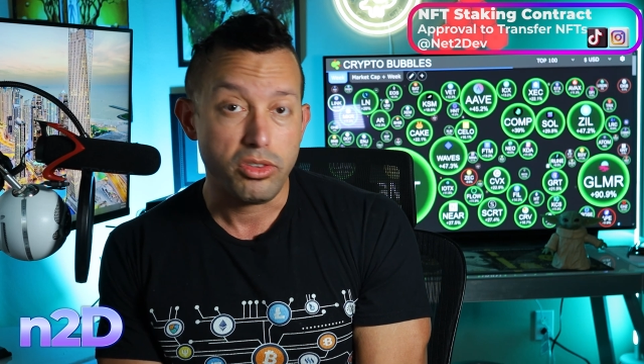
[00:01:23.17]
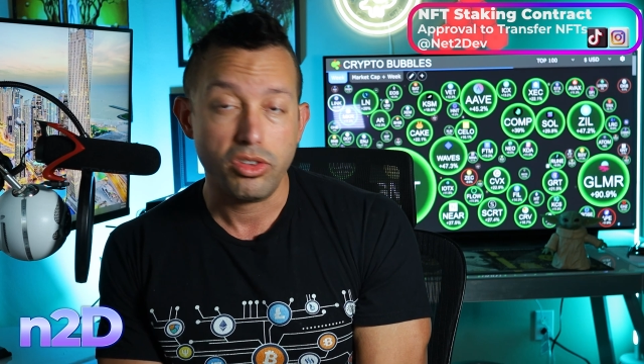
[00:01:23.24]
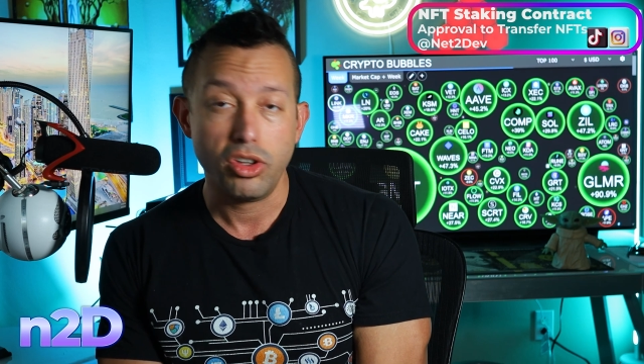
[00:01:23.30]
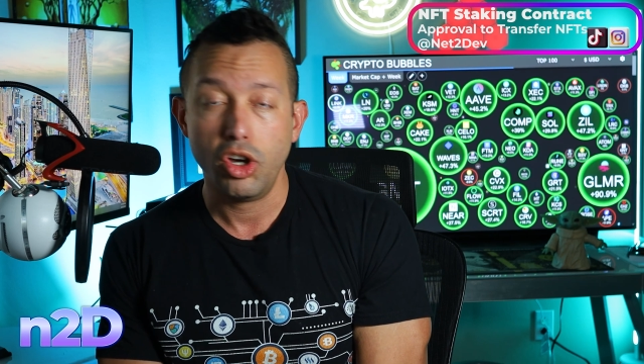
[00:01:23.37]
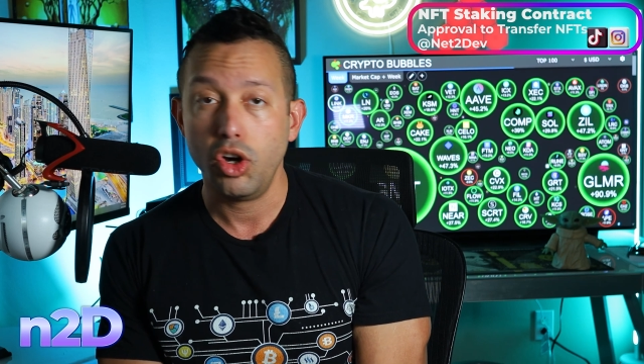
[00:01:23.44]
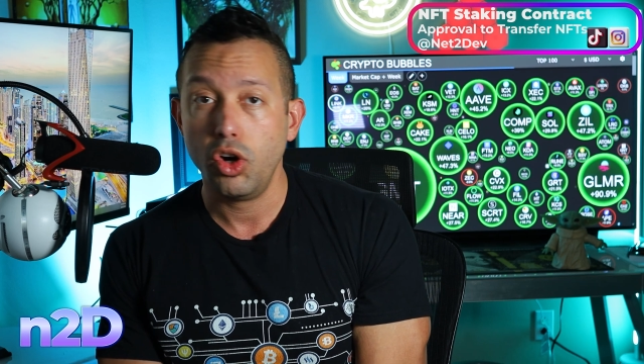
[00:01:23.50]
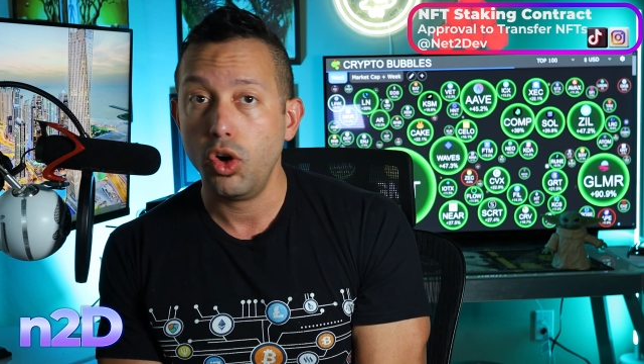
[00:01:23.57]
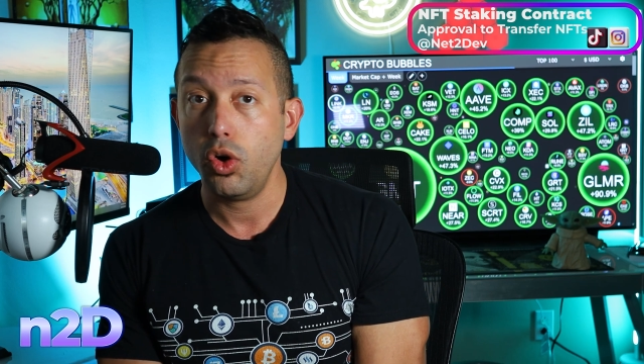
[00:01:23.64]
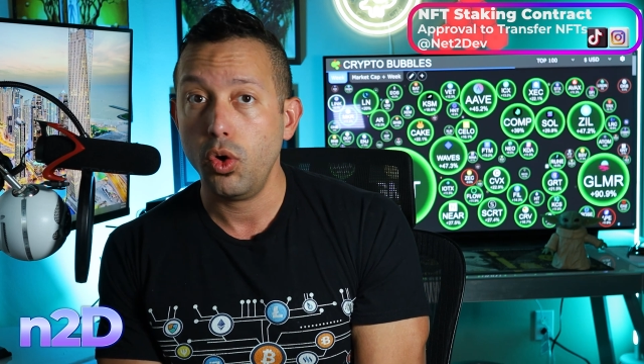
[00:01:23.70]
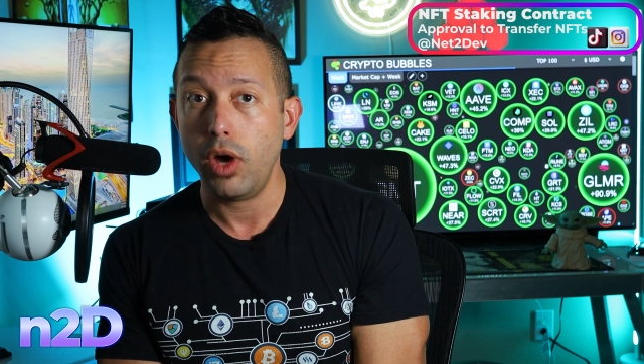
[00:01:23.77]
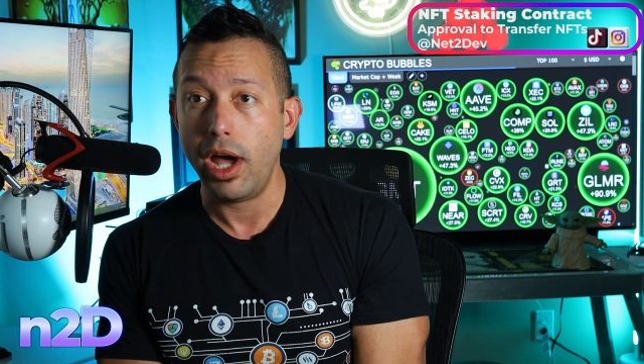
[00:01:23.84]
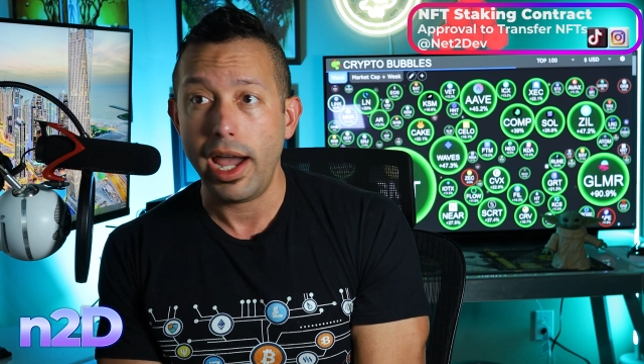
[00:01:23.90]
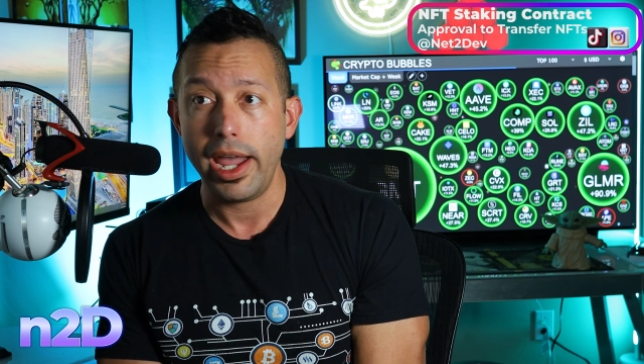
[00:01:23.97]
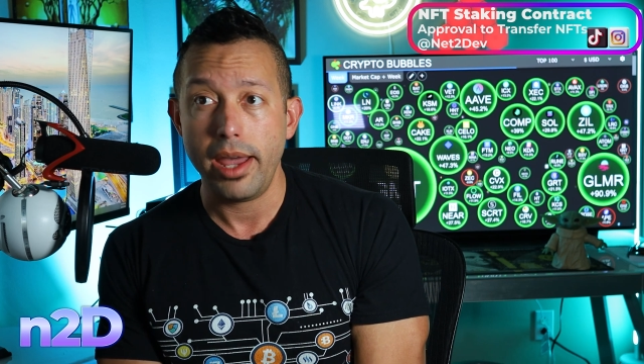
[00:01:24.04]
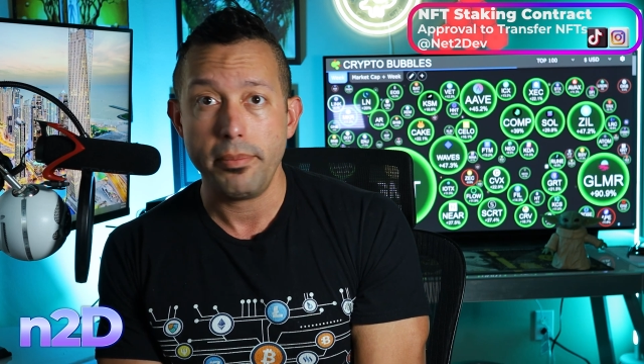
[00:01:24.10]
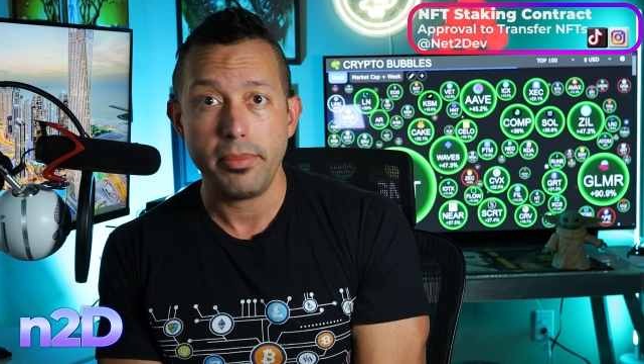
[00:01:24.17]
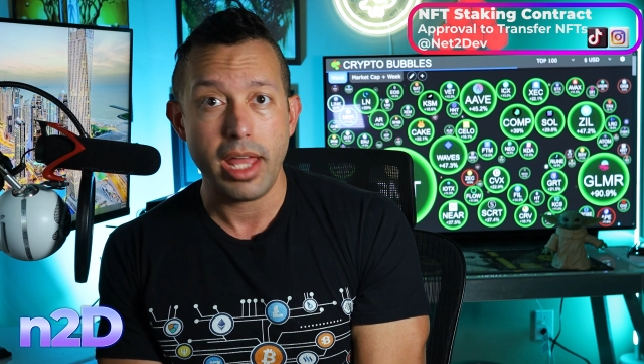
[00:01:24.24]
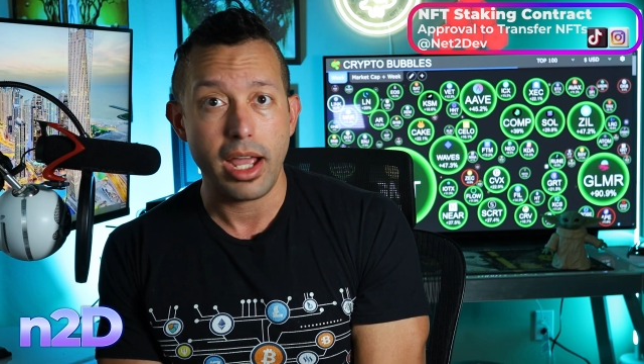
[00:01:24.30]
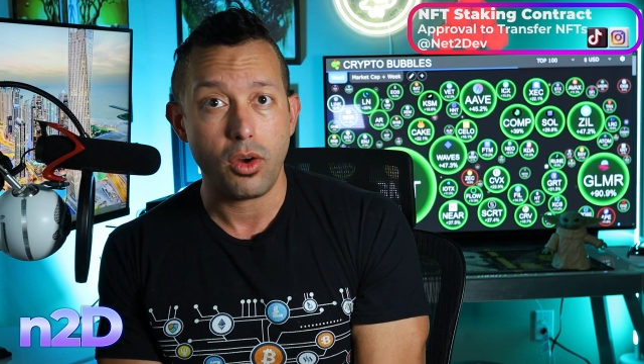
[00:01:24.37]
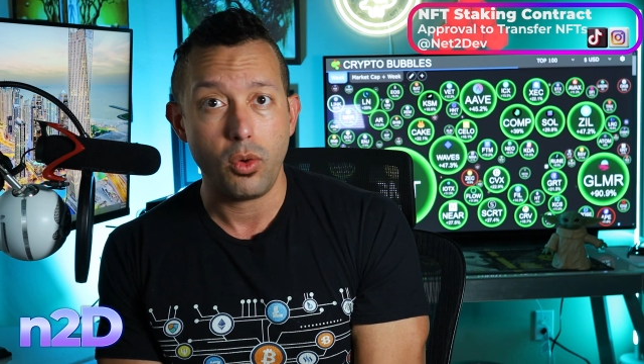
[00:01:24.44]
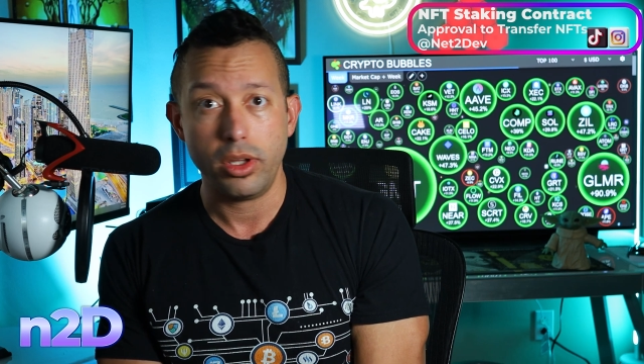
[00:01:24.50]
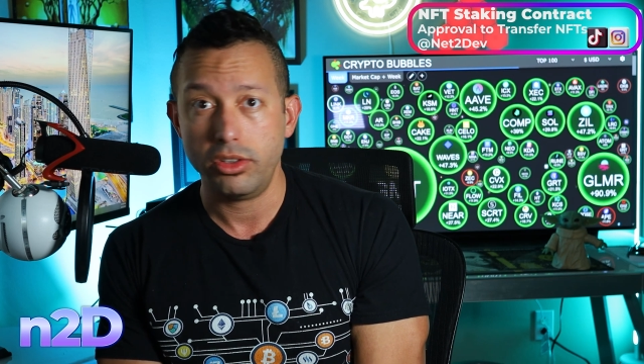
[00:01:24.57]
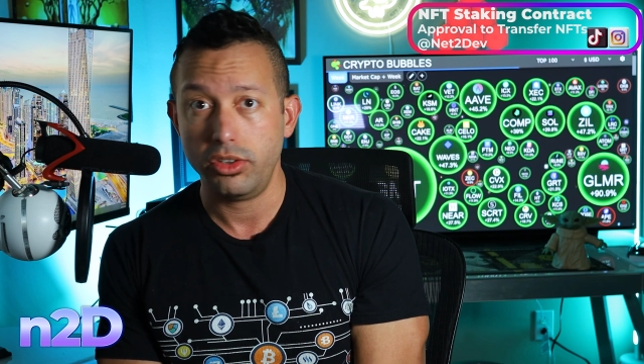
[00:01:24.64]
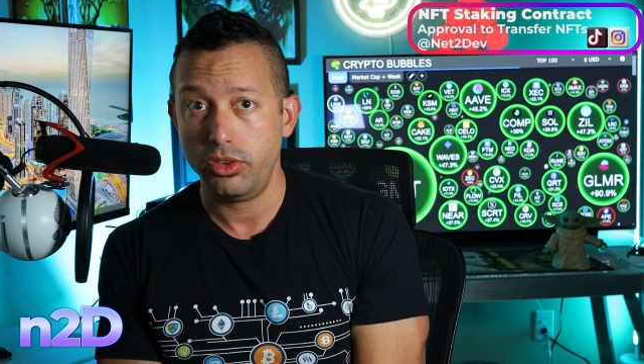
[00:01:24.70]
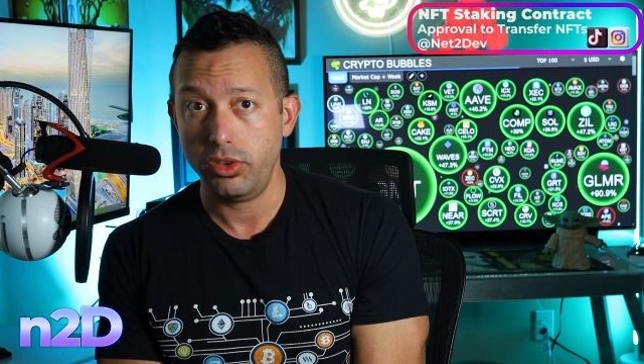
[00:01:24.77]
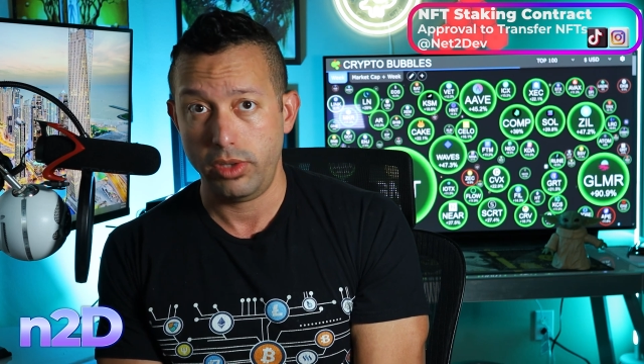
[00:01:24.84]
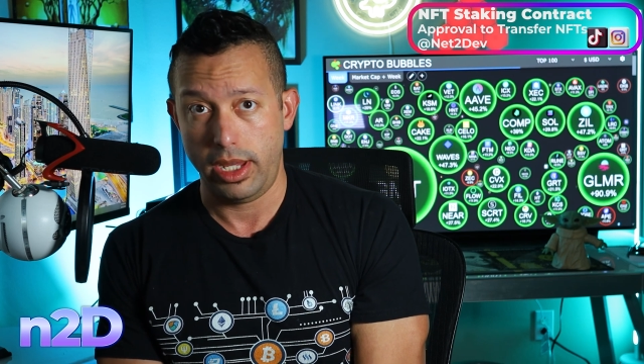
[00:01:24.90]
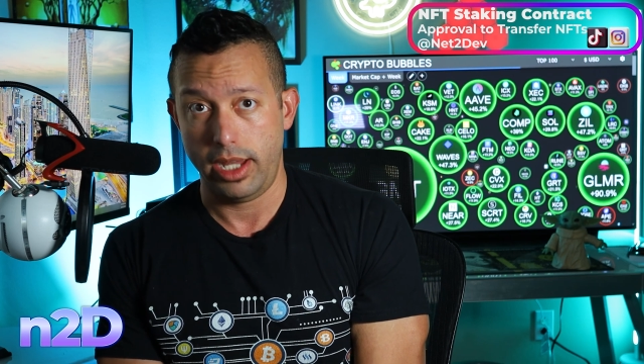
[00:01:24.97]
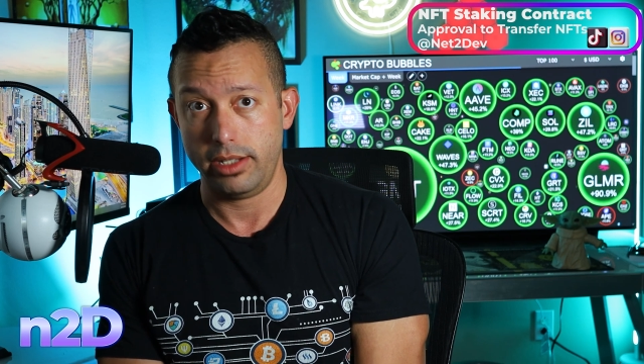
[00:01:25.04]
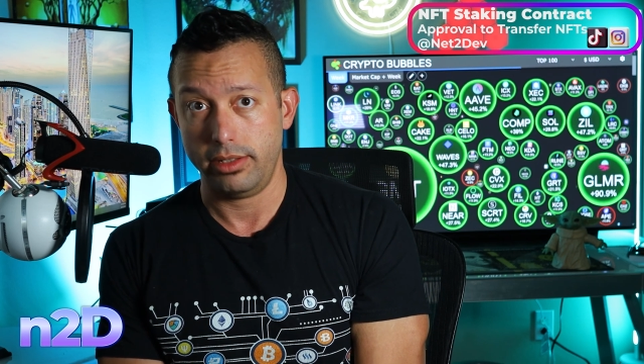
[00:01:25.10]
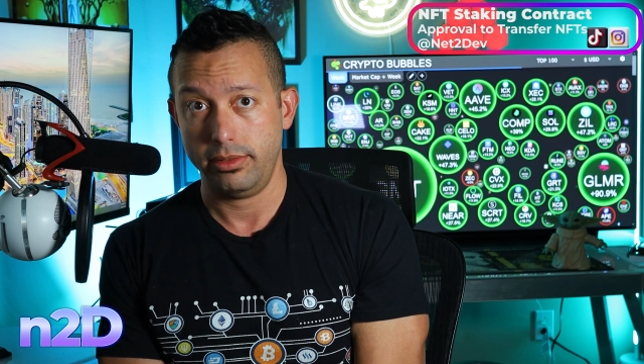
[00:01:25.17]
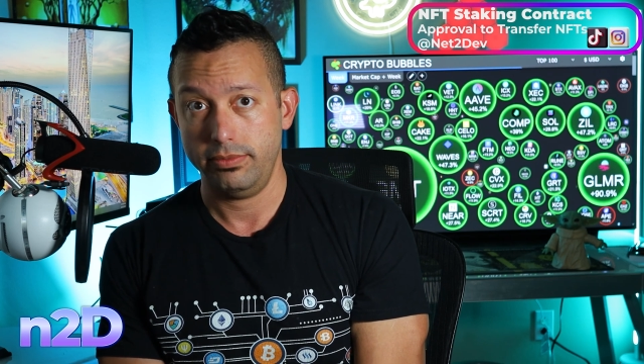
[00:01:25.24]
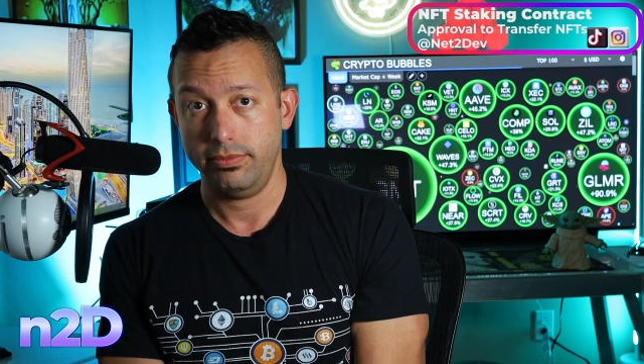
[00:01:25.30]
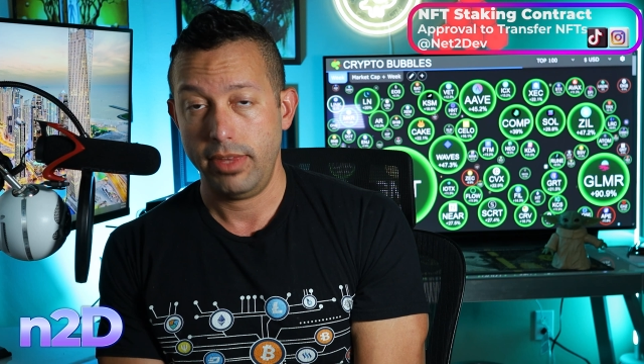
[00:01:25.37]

So I am not going to do that.